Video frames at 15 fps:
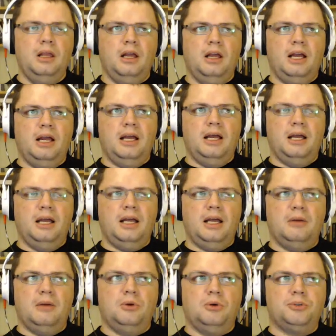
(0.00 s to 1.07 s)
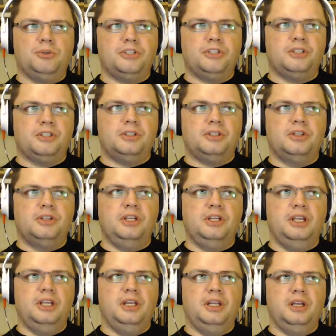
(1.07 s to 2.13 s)
what was it?
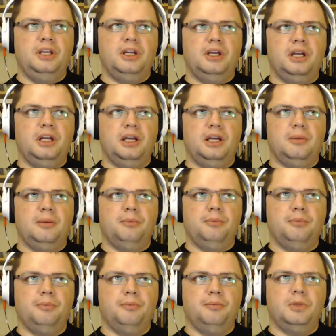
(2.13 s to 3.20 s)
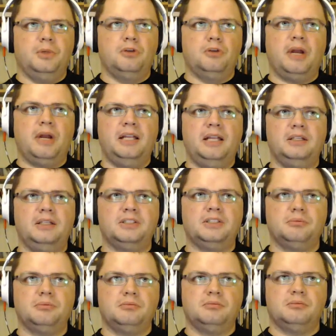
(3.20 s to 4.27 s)
The
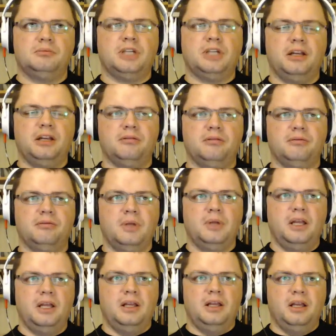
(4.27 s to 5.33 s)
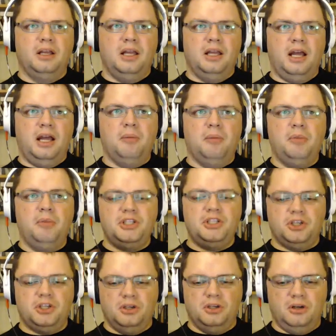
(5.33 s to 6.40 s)
grand kind of
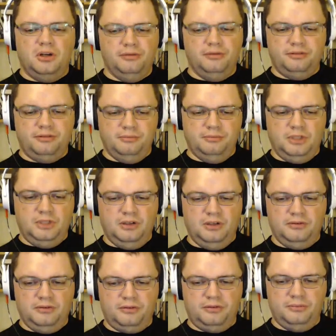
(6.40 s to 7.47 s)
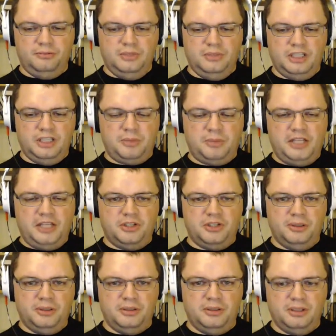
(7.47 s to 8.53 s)
ambition of
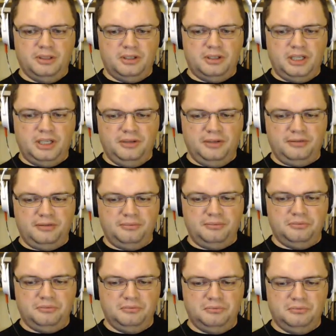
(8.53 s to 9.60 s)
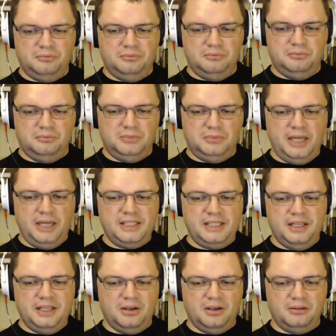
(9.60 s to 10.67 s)
expansion, the kind of
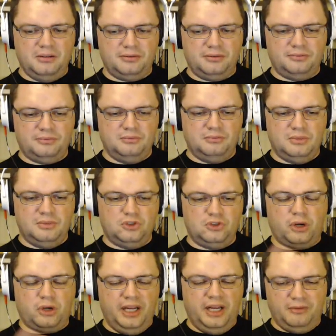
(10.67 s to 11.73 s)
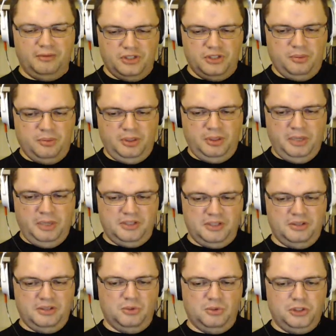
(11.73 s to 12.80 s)
idea of trying for something
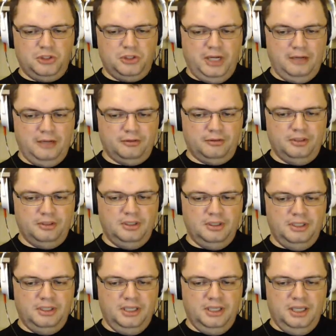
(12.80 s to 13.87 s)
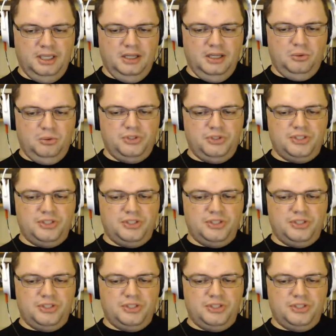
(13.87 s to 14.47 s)
better than what you have, was his